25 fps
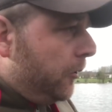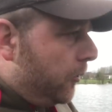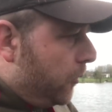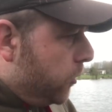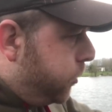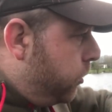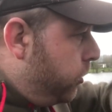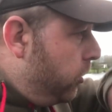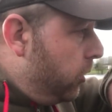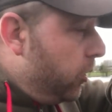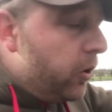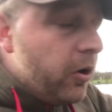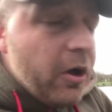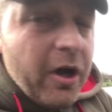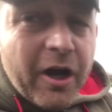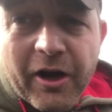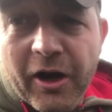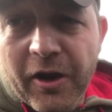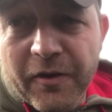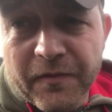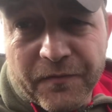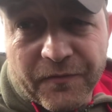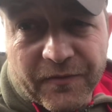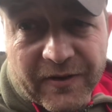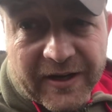
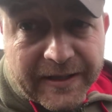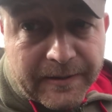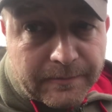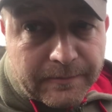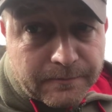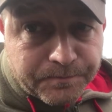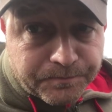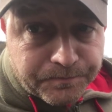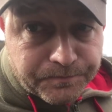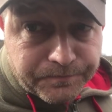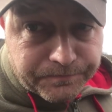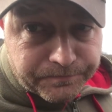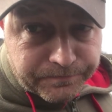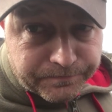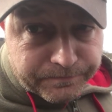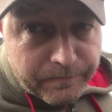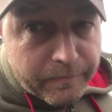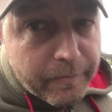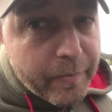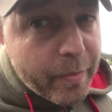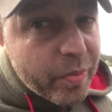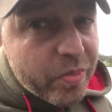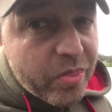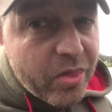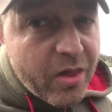and hopefully
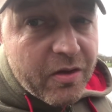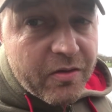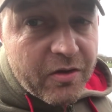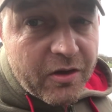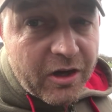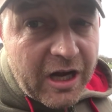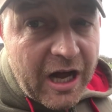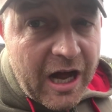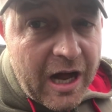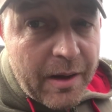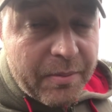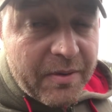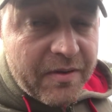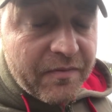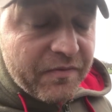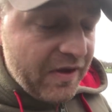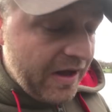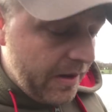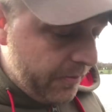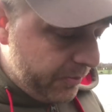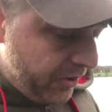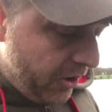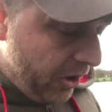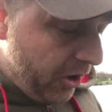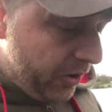the carpet
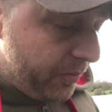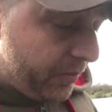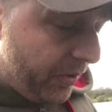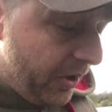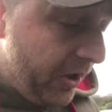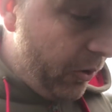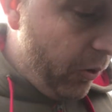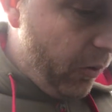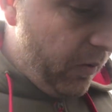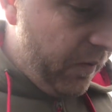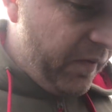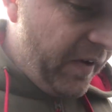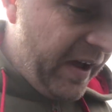far behind. But in all